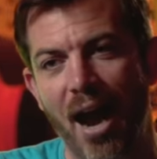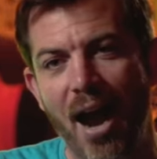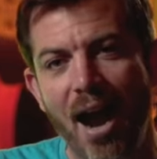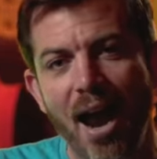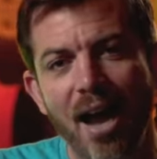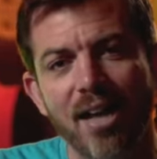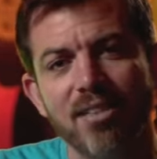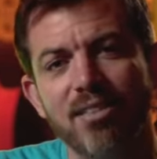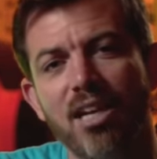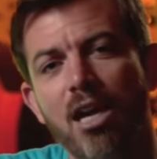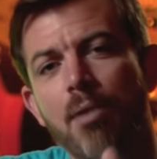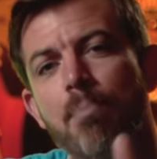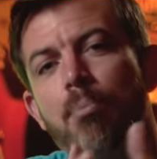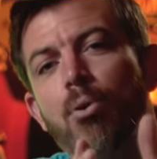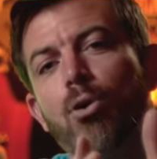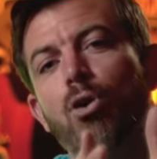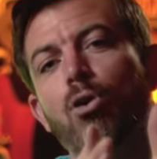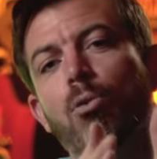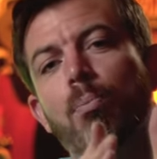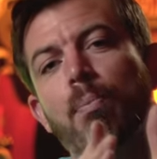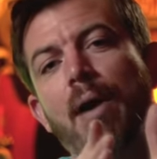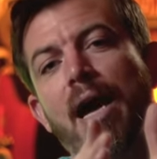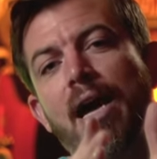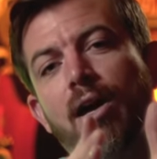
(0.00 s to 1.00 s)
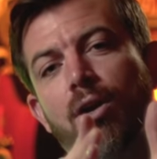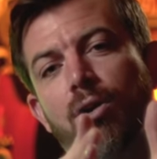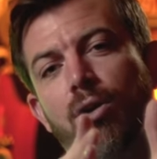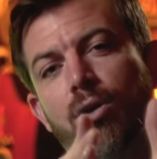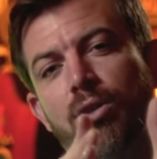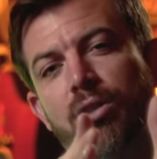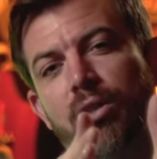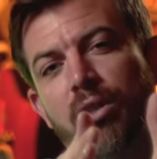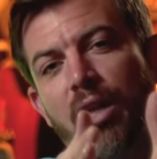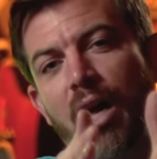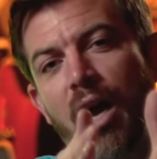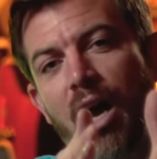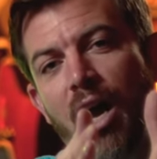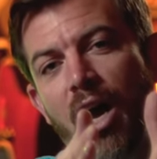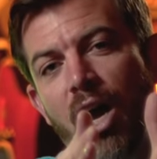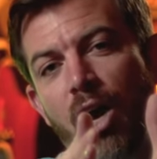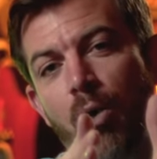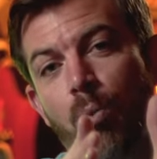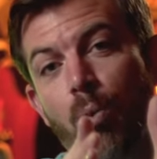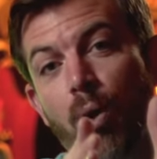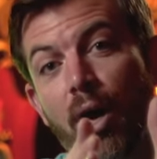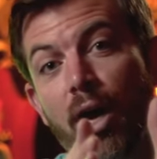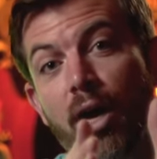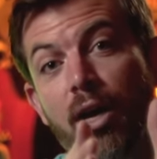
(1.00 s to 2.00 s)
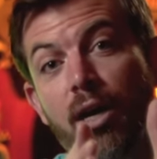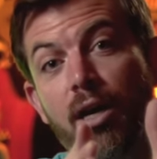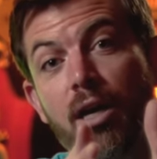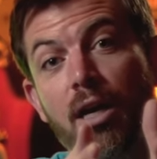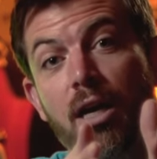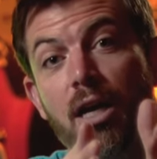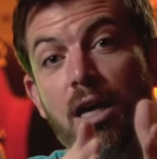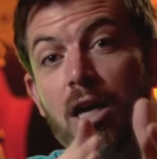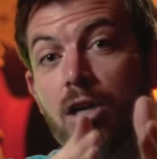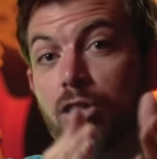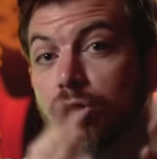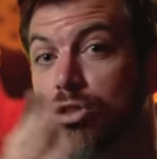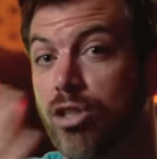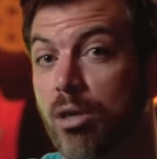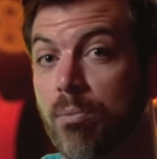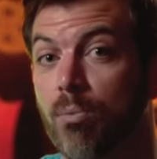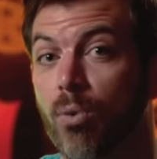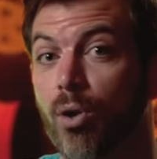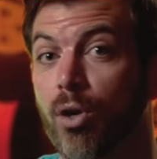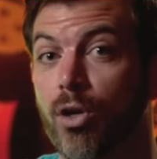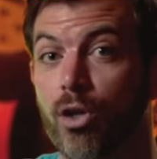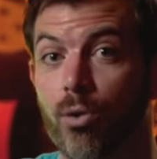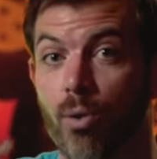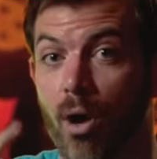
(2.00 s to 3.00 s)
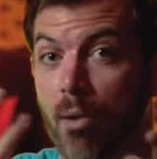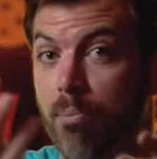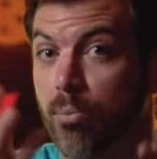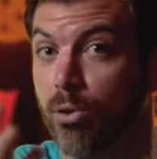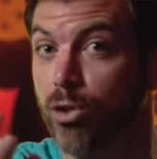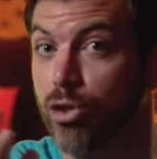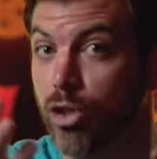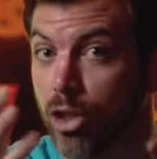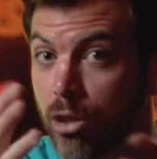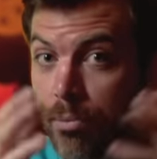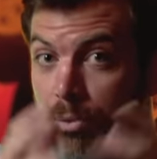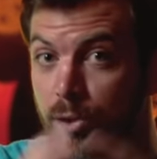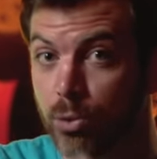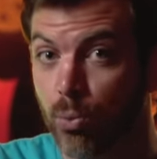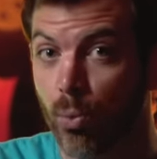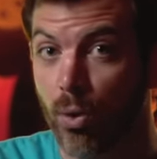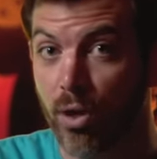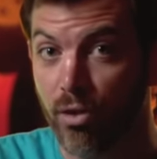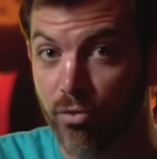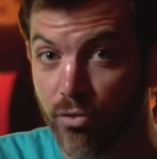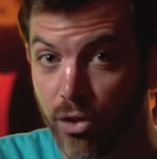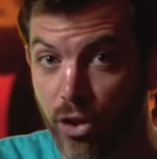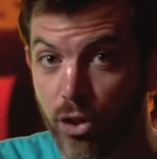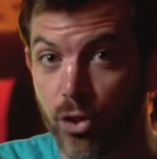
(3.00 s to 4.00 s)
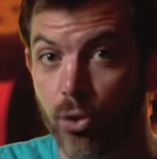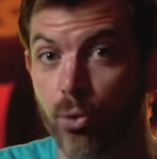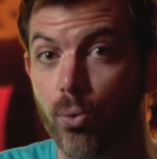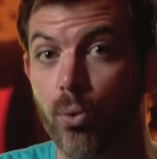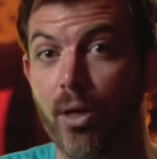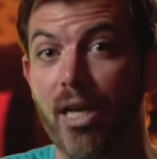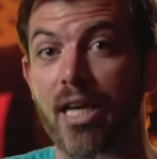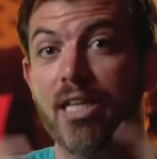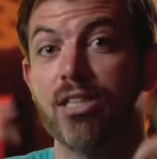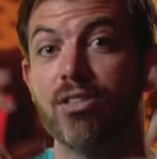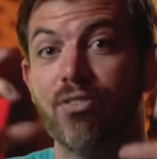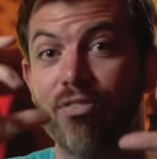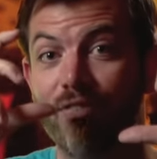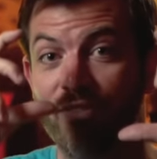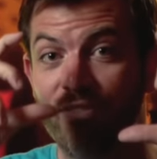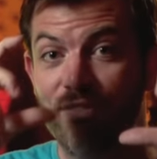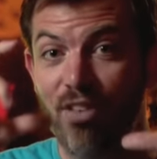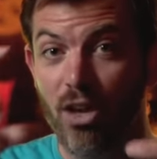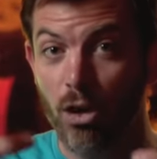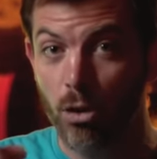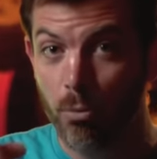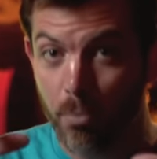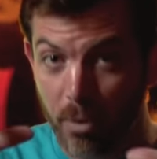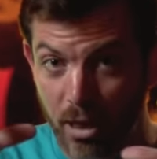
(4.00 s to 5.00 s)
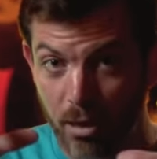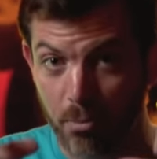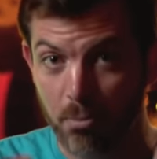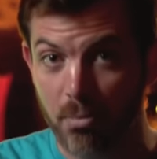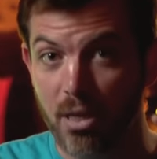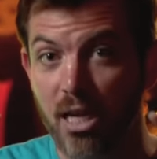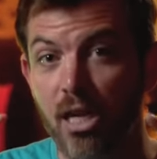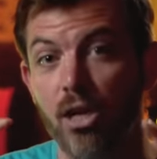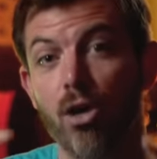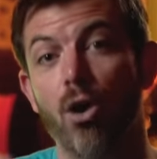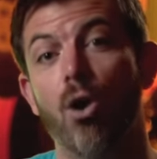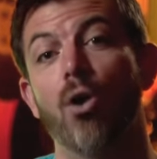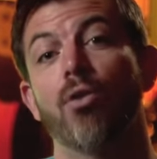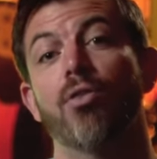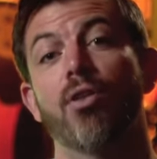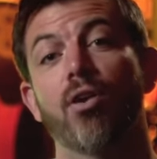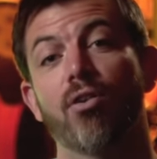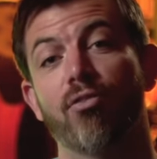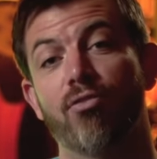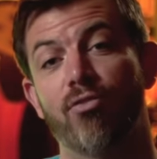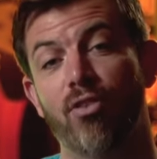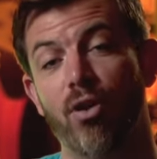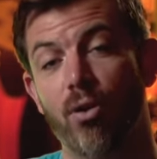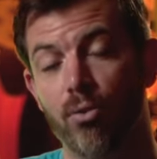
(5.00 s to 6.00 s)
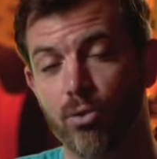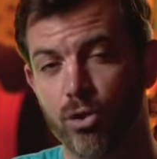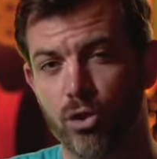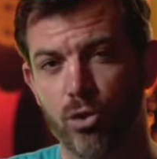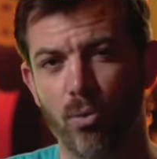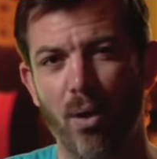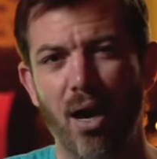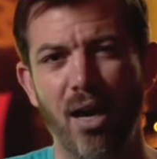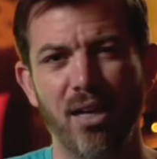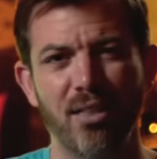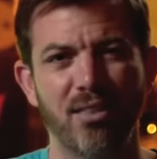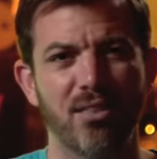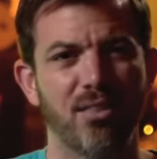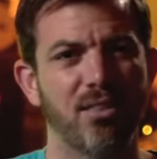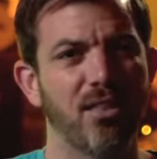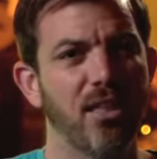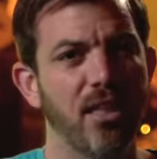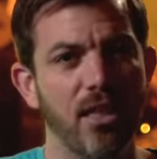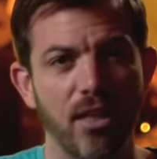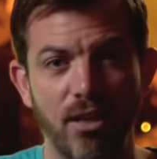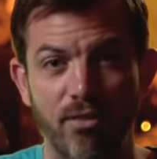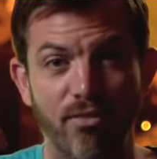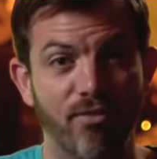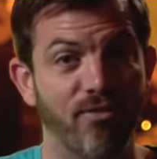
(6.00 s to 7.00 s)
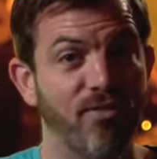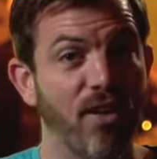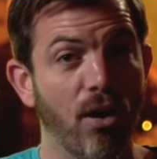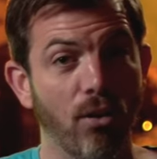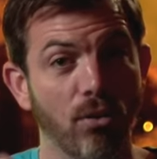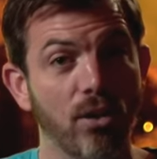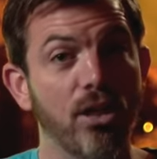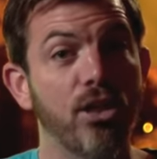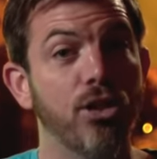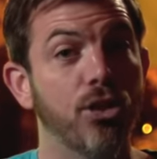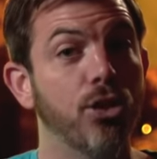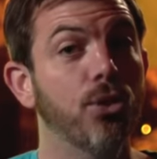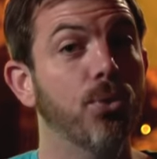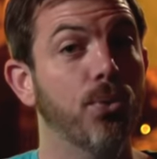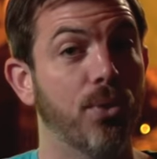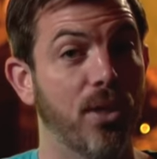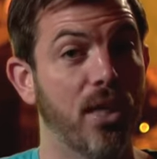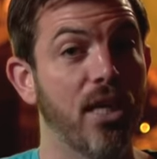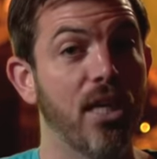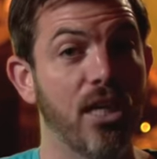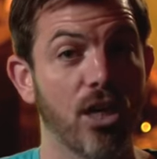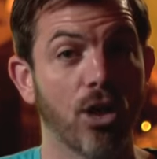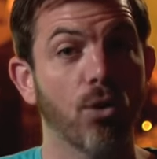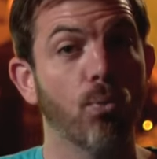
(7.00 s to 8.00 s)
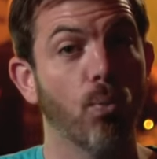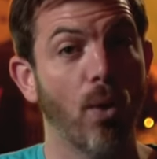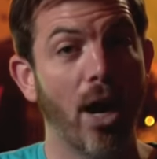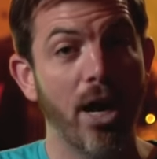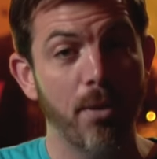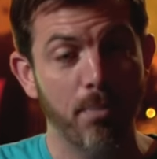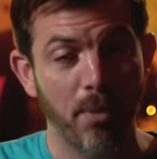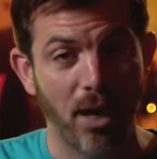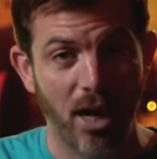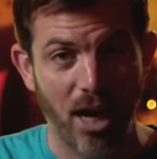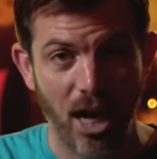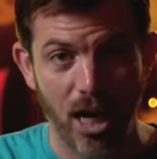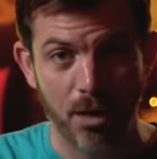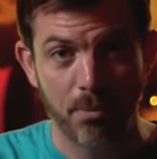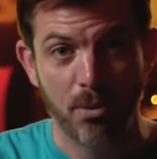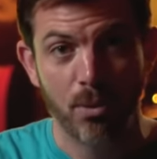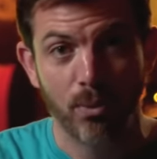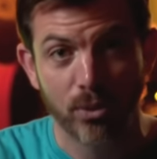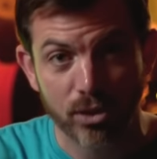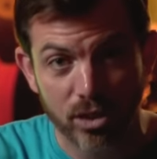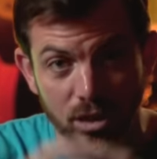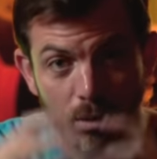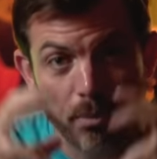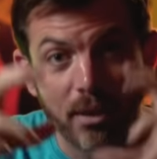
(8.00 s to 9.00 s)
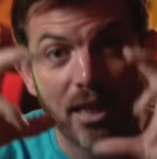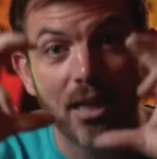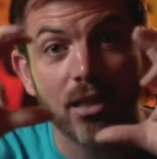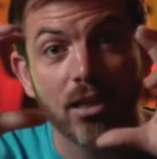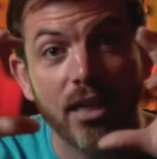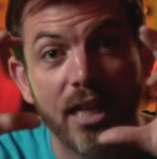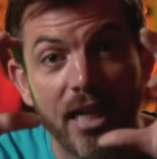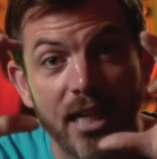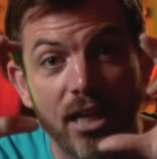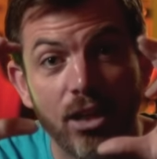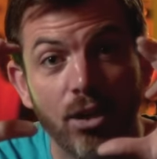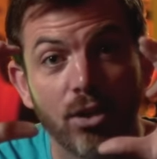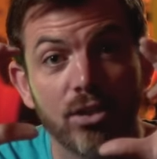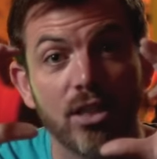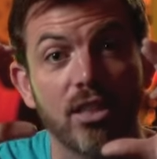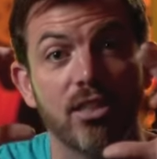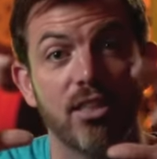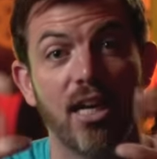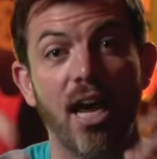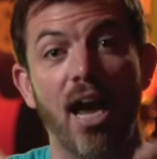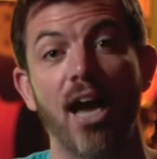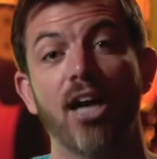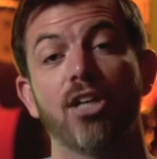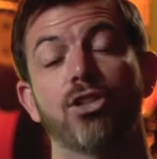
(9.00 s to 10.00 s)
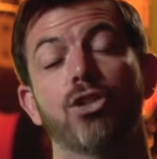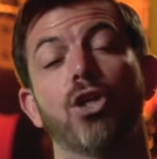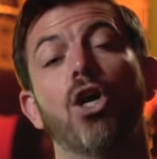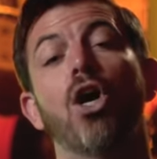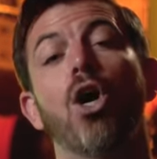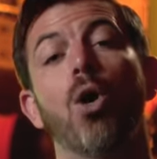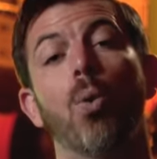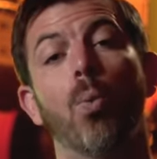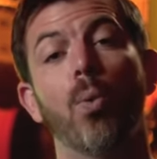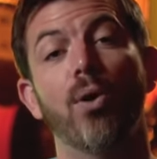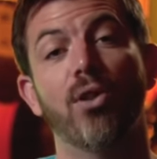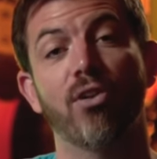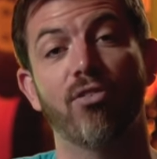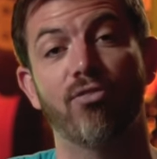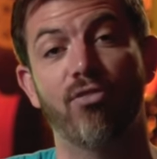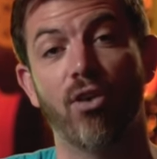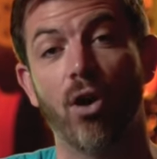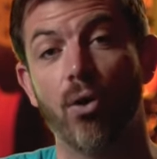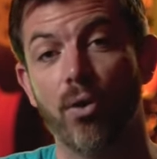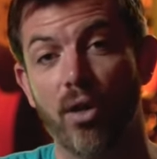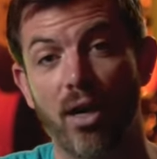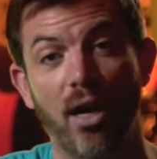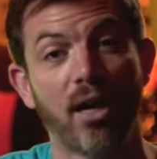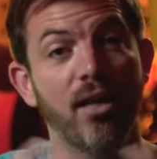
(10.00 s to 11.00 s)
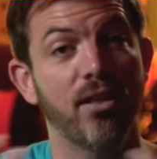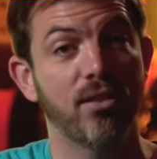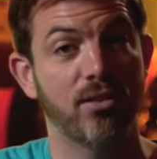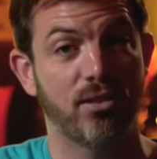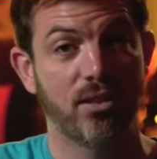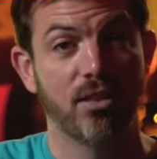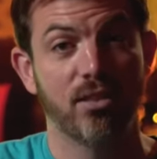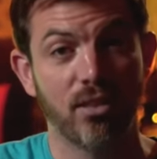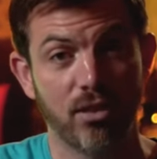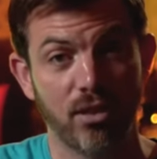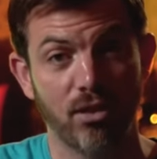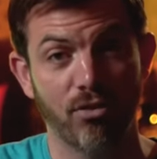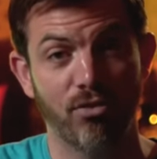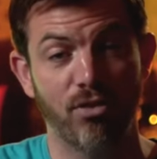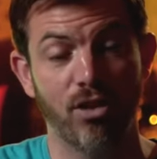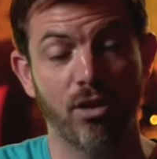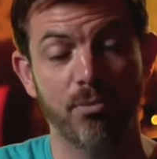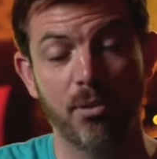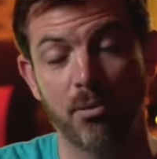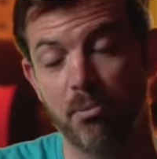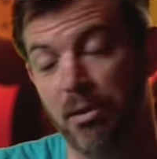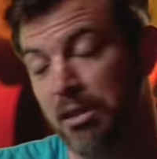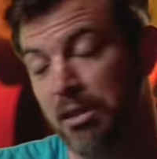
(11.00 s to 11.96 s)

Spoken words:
As I pull back onto the highway, Someone, who I presume is one of you, is filming me on their phone. So I see a fairly new Kia right behind me with somebody leaning on the dash with a phone, and I can see that they're filming